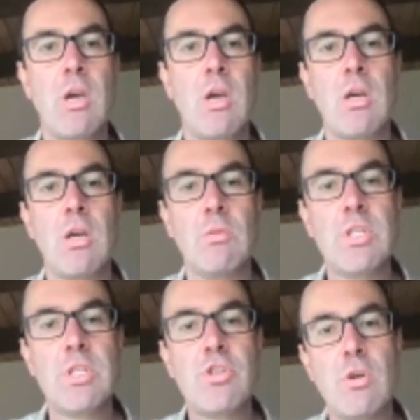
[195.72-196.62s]
And what this
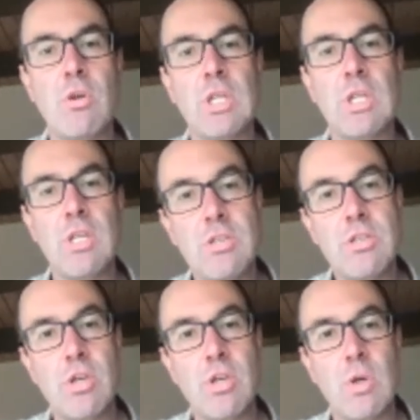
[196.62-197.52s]
is
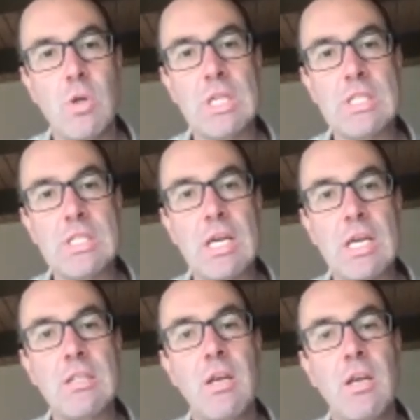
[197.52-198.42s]
showing is that
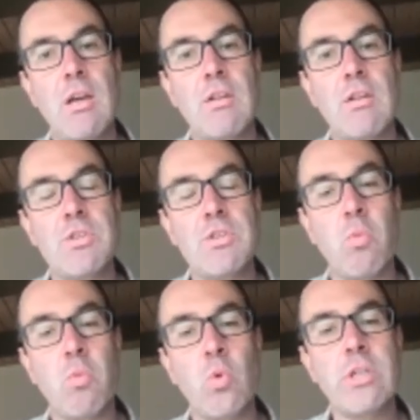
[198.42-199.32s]
there's a
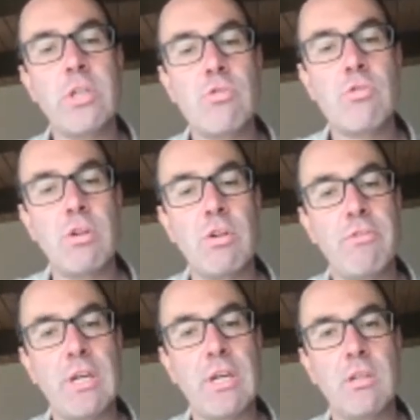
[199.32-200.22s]
really strong
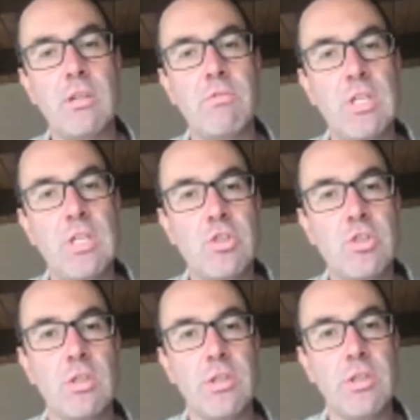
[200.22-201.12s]
effect of the initial
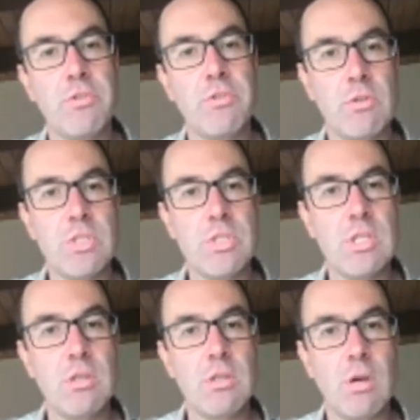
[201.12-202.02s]
allele frequency
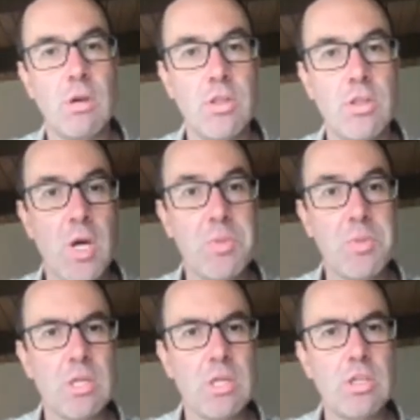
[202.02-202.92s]
on the
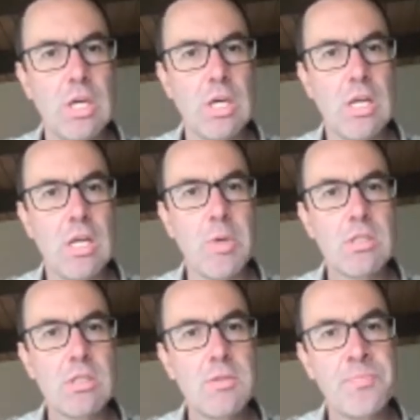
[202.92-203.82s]
population
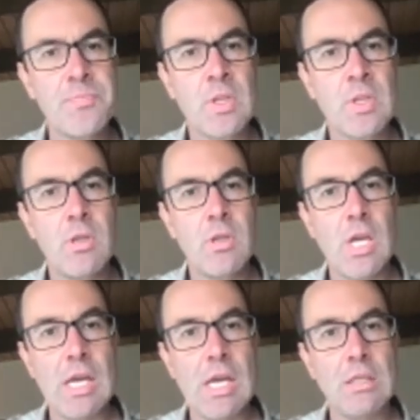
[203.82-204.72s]
dynamics.
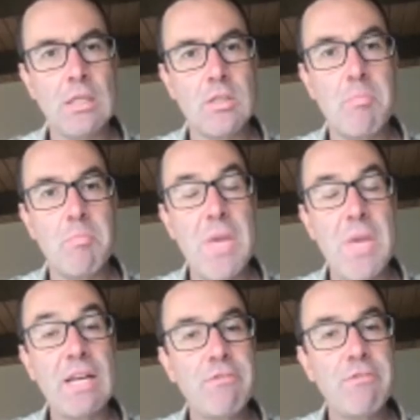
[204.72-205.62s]
And it's
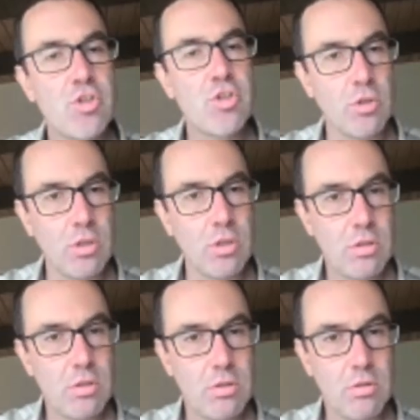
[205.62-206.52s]
beneficial,
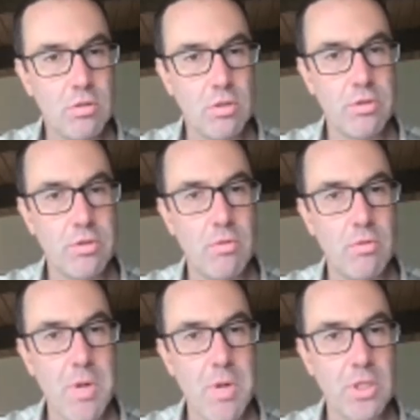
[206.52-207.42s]
or the
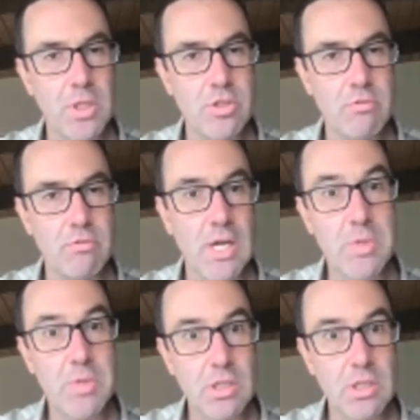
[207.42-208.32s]
population
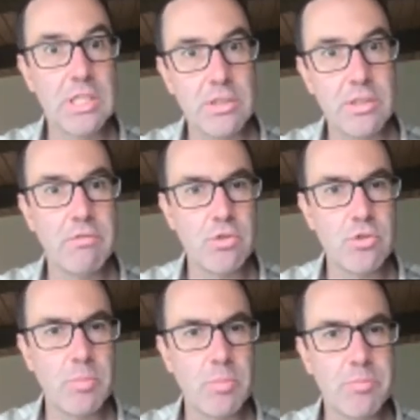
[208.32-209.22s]
viability and the eventual
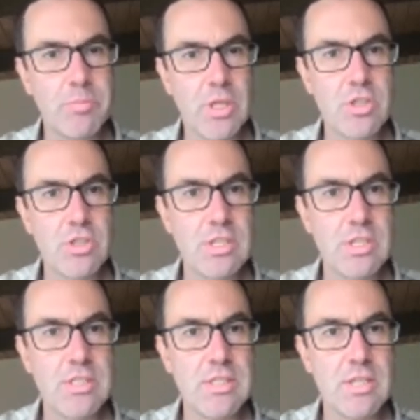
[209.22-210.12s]
population size
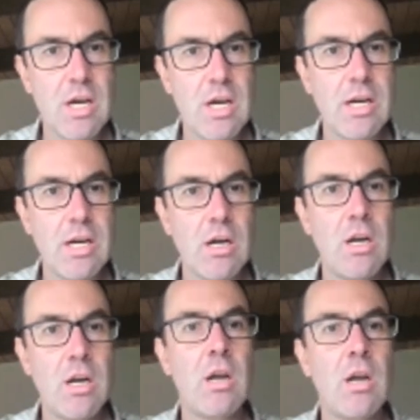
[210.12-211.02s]
is higher
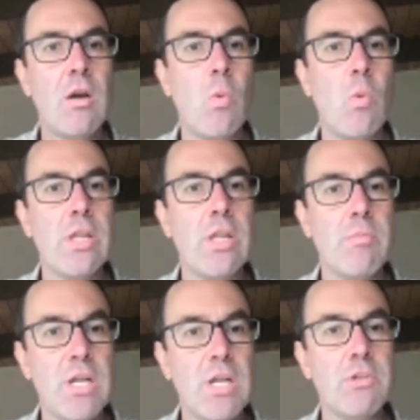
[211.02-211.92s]
when the
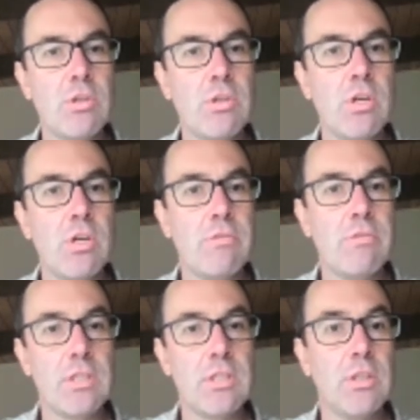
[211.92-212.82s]
beneficial large effect
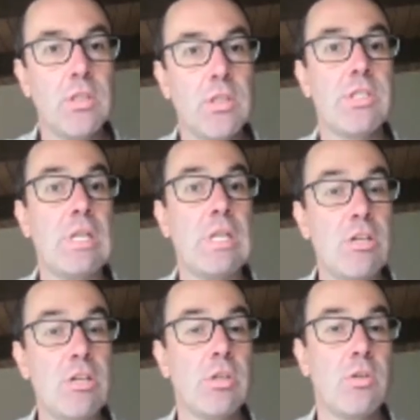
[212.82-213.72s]
allele is
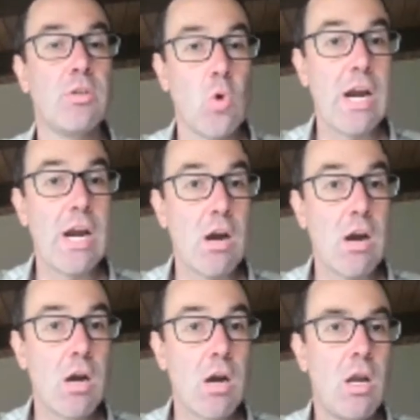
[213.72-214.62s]
initially rare.
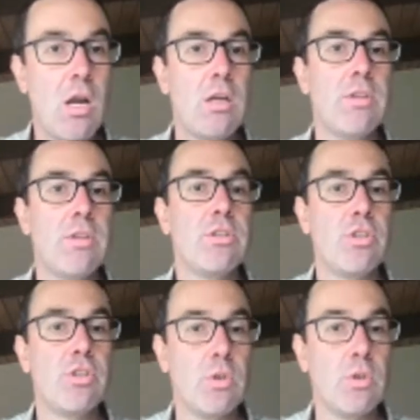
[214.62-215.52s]
This is
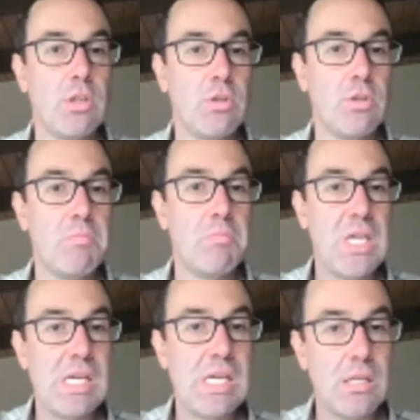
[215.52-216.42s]
showing you the
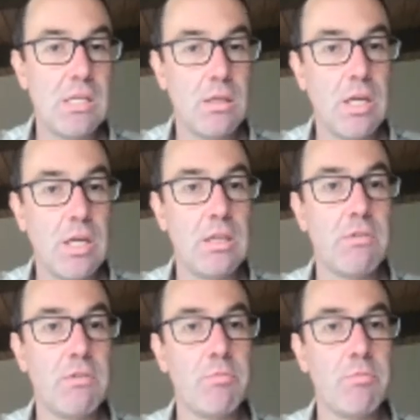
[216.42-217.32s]
mean and
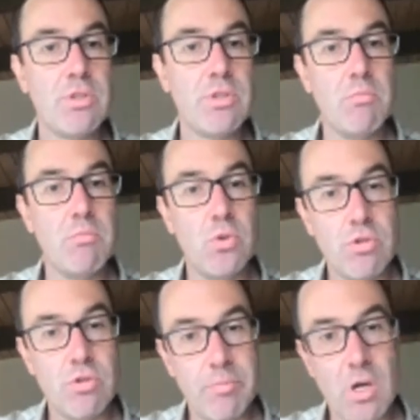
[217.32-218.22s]
95% bootstrap
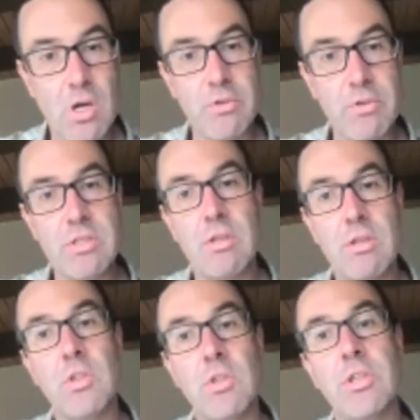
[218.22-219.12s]
confidence
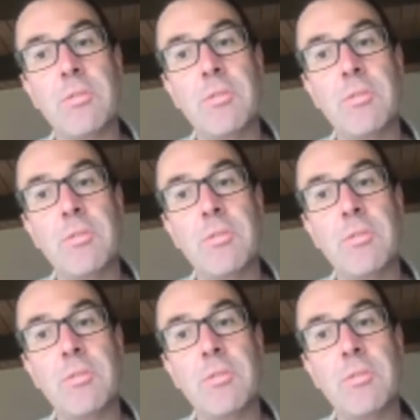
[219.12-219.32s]
interval here.